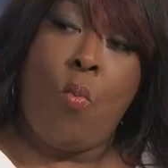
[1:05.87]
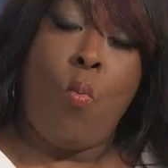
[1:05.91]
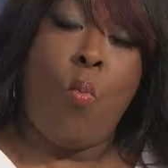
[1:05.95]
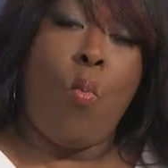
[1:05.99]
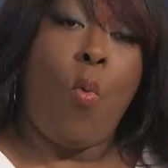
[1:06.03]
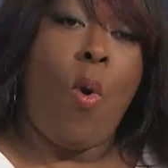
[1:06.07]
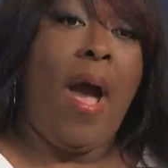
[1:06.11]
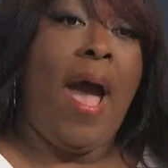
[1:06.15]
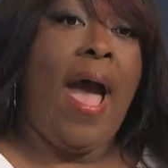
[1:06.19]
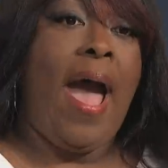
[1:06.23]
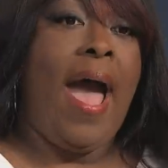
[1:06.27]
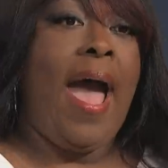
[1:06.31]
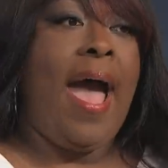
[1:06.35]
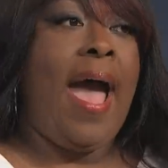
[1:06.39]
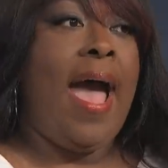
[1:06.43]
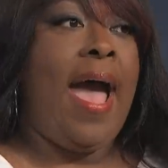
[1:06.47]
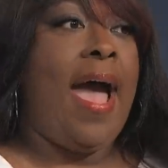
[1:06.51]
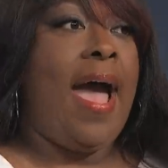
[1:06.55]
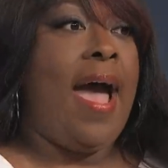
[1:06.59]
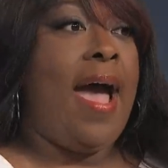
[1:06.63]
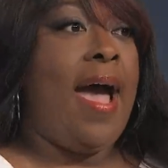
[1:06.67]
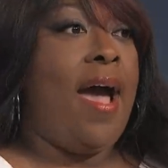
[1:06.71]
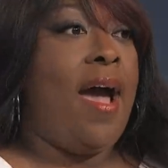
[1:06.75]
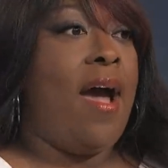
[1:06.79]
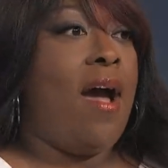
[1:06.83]

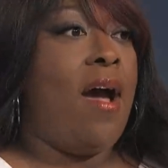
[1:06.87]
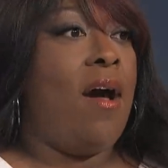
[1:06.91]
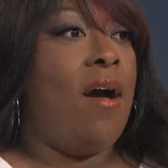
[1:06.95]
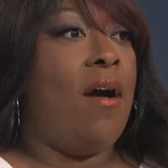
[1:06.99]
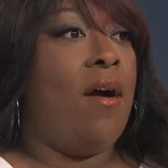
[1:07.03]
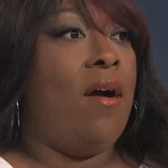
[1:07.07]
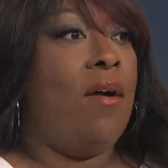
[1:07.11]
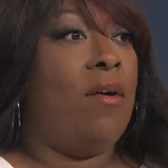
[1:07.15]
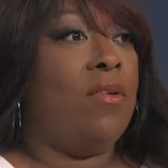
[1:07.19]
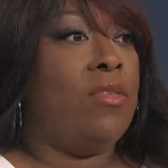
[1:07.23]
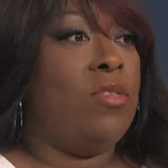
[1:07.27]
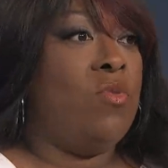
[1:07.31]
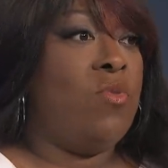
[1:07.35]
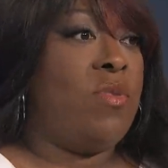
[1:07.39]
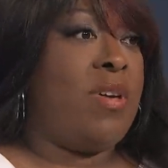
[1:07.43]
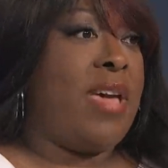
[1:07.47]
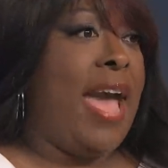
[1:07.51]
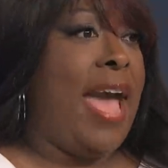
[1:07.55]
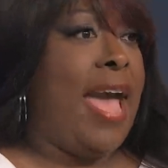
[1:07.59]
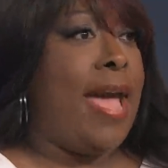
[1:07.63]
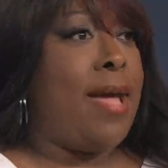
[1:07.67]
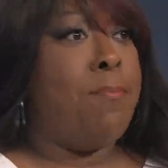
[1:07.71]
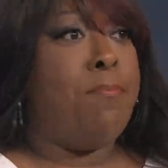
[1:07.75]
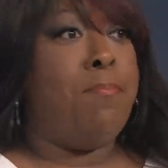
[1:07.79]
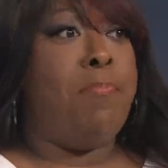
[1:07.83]
Ah. wow, okay. you
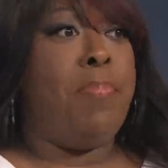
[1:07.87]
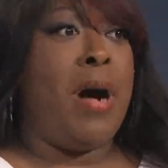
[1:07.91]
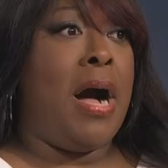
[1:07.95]
well, can't